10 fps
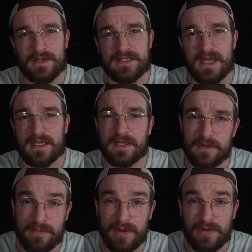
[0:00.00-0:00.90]
taking
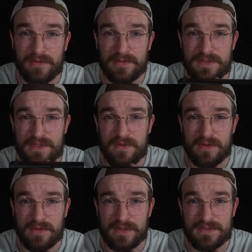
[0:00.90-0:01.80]
apart this
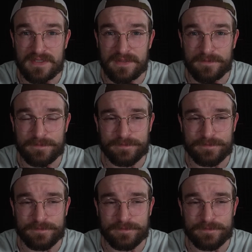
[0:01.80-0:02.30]
Glock 19,